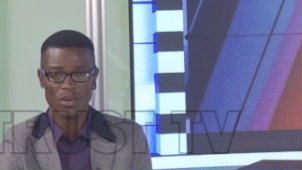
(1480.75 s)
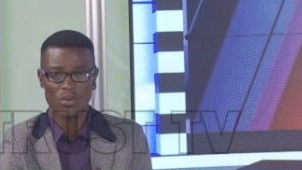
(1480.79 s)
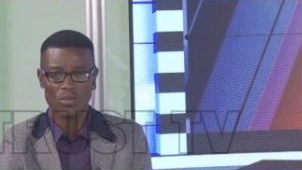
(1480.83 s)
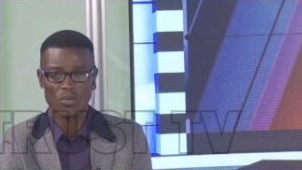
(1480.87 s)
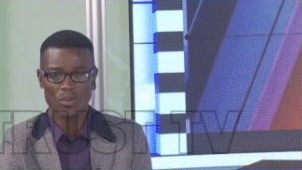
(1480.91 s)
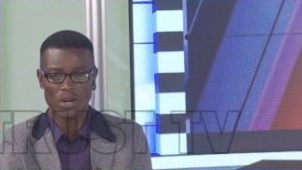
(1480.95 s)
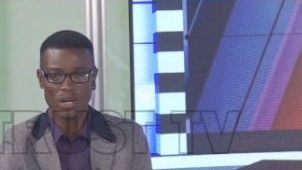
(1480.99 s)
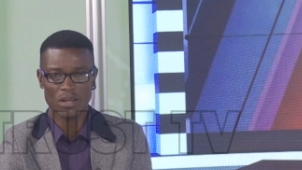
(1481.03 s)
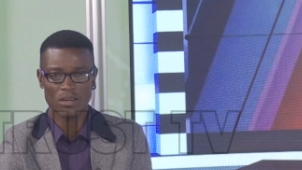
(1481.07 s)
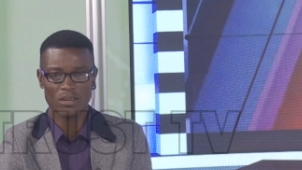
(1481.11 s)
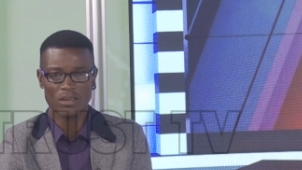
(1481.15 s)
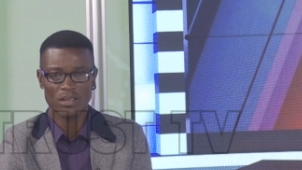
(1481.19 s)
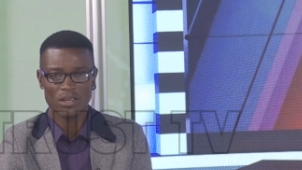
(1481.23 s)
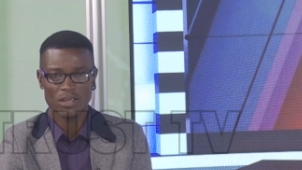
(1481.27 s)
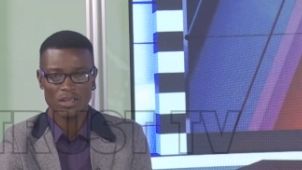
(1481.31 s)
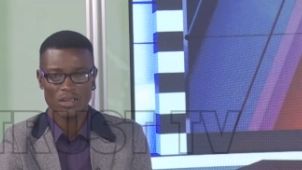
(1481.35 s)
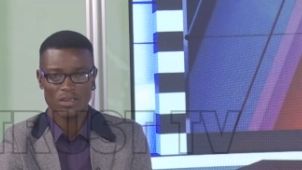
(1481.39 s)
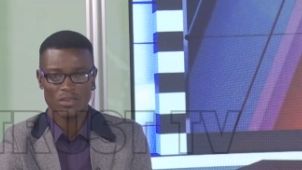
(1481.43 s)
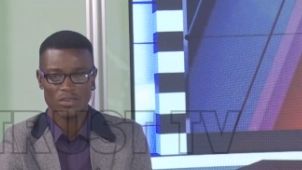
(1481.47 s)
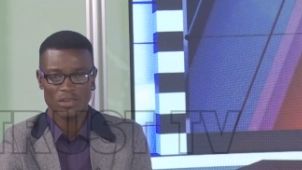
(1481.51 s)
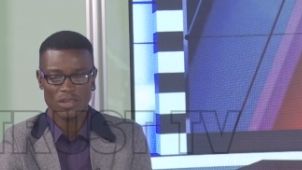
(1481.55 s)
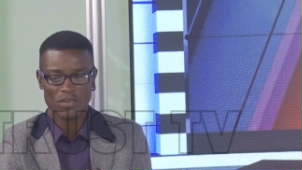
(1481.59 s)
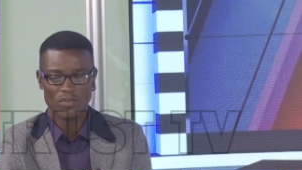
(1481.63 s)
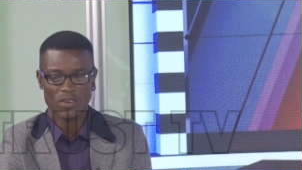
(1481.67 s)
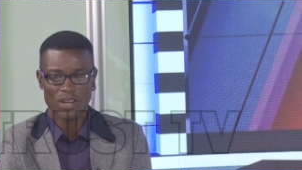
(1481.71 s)
Well,
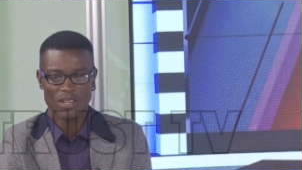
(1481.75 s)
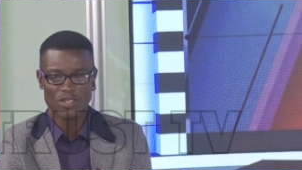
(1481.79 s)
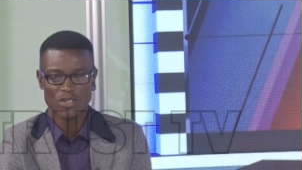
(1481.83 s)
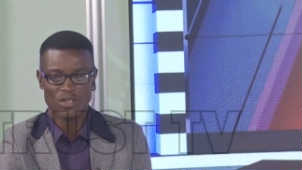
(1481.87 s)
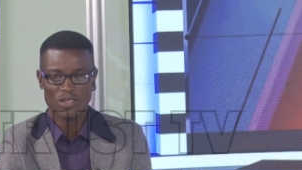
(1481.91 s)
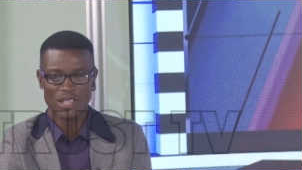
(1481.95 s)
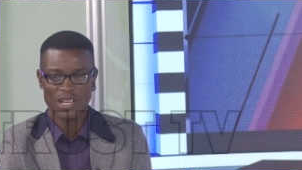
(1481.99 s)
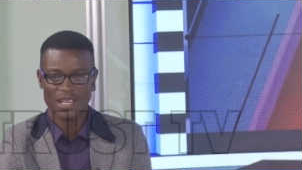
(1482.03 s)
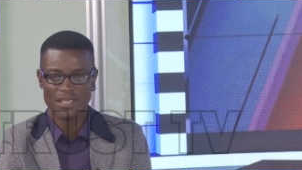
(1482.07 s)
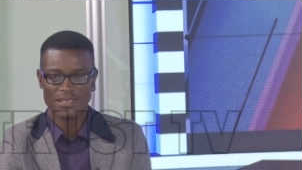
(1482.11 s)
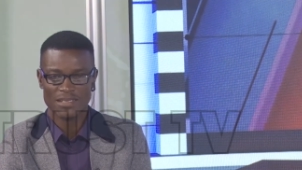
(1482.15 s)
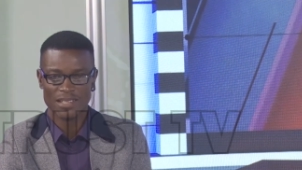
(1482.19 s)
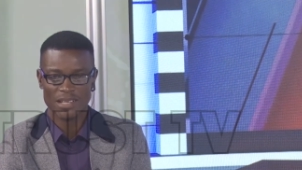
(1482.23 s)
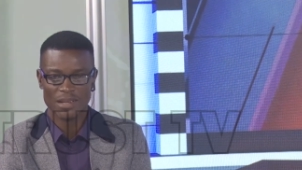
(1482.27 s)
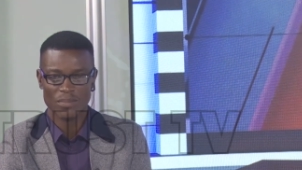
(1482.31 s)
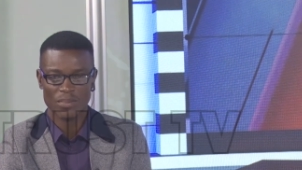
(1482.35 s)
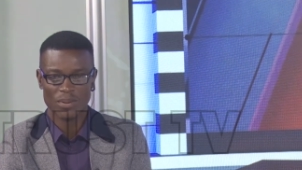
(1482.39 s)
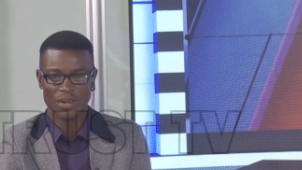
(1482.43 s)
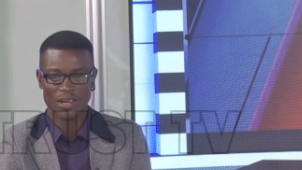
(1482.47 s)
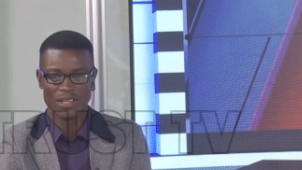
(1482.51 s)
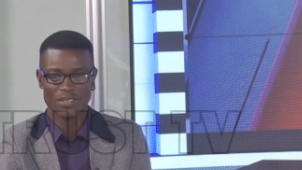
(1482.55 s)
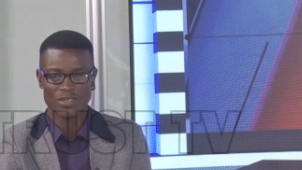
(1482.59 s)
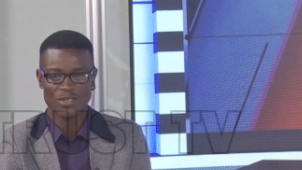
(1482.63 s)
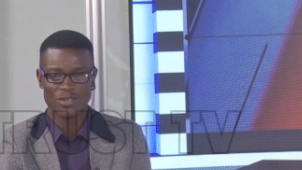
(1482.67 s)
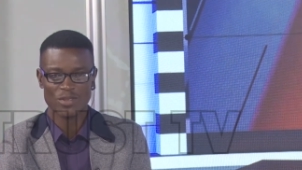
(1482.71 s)
Rivers United,
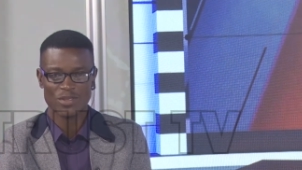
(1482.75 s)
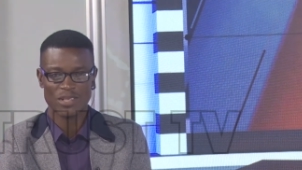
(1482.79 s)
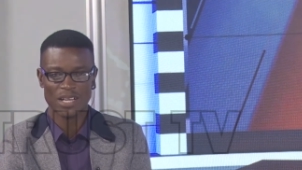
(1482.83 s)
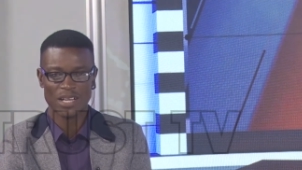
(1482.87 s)
Plateau